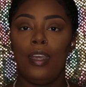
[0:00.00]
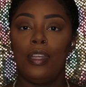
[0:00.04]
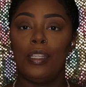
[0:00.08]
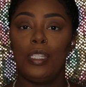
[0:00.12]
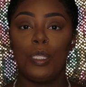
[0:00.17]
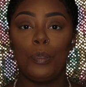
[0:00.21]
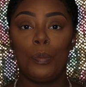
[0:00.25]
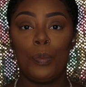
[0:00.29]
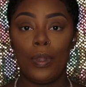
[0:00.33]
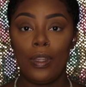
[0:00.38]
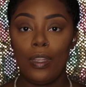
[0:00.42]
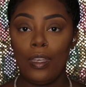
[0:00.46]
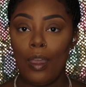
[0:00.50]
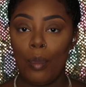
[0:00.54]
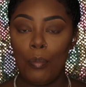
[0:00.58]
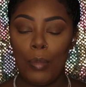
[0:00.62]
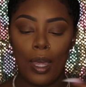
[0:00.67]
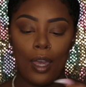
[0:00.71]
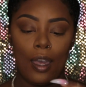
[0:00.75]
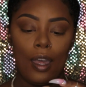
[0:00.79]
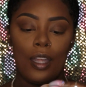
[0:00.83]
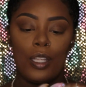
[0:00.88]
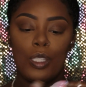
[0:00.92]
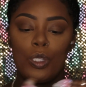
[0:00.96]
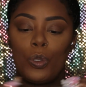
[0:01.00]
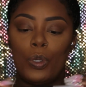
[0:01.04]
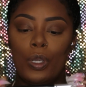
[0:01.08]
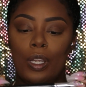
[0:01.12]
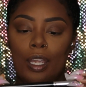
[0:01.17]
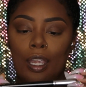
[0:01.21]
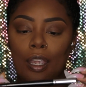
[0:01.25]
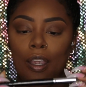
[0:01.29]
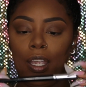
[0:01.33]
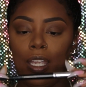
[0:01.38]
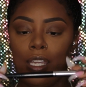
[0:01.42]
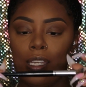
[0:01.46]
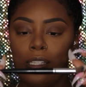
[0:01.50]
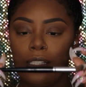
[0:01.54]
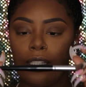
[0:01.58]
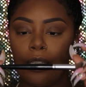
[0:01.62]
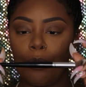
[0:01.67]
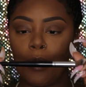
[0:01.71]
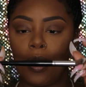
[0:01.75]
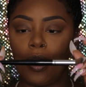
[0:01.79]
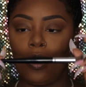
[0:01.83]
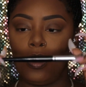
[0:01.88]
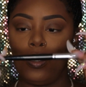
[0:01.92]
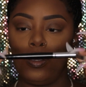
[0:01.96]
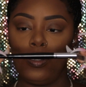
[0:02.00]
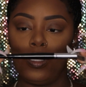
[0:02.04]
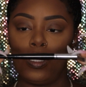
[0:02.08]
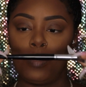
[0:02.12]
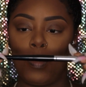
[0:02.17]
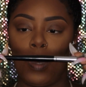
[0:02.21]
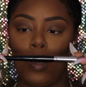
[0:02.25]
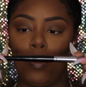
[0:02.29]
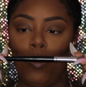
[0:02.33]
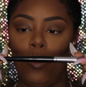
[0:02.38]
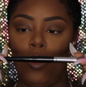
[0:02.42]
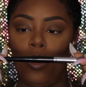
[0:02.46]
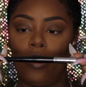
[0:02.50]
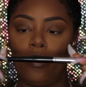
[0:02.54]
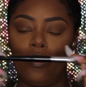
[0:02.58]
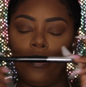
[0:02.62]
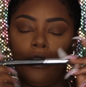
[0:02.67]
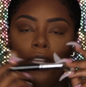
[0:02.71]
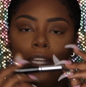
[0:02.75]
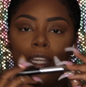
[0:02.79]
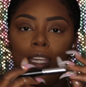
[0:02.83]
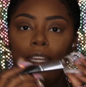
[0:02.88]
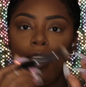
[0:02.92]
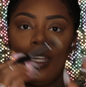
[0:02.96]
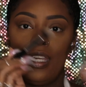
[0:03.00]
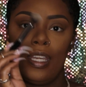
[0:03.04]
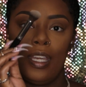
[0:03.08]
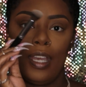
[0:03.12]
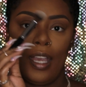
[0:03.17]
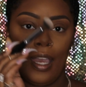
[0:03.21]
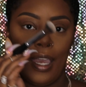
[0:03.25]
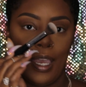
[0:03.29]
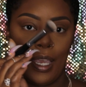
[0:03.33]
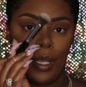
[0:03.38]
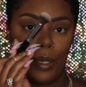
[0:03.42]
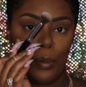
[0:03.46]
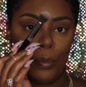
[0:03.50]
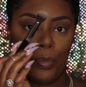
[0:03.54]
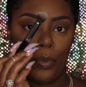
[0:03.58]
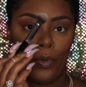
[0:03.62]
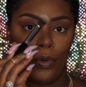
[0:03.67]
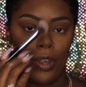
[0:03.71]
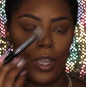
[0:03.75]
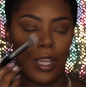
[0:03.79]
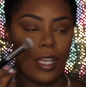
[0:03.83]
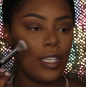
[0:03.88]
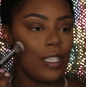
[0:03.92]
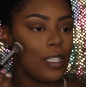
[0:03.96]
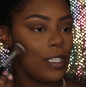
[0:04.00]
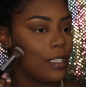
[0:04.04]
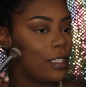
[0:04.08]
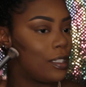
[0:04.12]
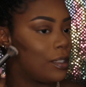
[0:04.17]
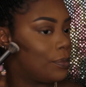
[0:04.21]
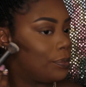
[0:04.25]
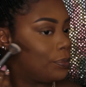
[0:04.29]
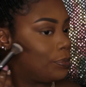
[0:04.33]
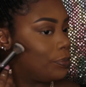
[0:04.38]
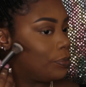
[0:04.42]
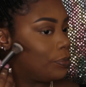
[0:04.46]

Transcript: And to blend out my contour areas, I'm going to use my Morphe E8 brush.